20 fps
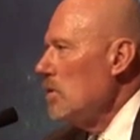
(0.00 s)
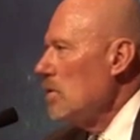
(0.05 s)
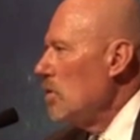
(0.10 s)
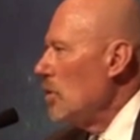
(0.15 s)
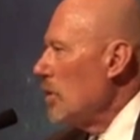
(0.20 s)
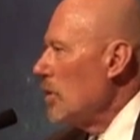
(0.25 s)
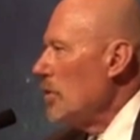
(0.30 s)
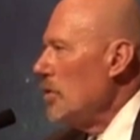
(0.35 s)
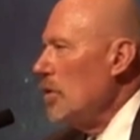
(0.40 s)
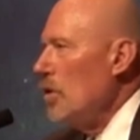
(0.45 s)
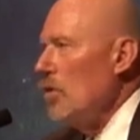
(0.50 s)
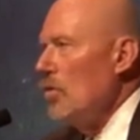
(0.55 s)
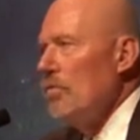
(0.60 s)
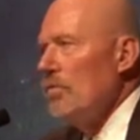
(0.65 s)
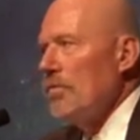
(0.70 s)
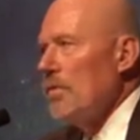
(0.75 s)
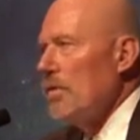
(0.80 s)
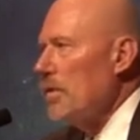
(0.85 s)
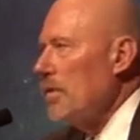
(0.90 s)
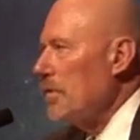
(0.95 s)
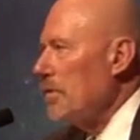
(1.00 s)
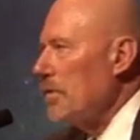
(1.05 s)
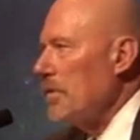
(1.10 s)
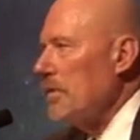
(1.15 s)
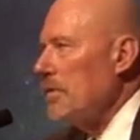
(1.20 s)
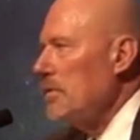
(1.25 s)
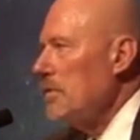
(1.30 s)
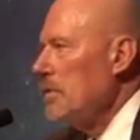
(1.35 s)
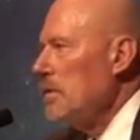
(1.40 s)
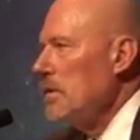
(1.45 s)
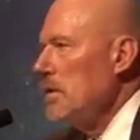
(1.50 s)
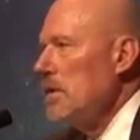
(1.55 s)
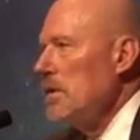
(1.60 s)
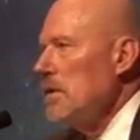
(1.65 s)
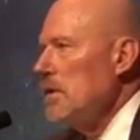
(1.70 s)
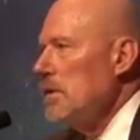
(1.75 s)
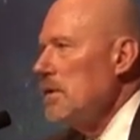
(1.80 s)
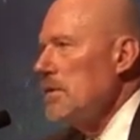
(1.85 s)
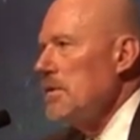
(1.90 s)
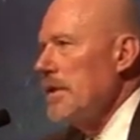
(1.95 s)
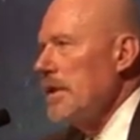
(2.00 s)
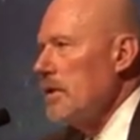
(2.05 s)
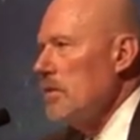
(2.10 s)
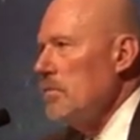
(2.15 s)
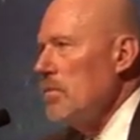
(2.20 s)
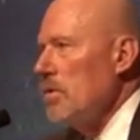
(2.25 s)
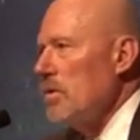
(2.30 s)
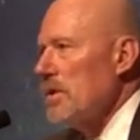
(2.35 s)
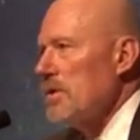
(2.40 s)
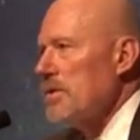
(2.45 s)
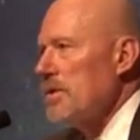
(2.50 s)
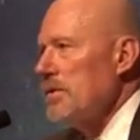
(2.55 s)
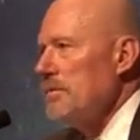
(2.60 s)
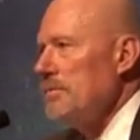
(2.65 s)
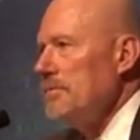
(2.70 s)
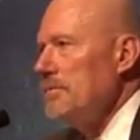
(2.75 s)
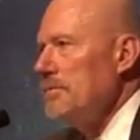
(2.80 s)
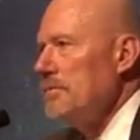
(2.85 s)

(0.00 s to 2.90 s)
Look no further than abortion.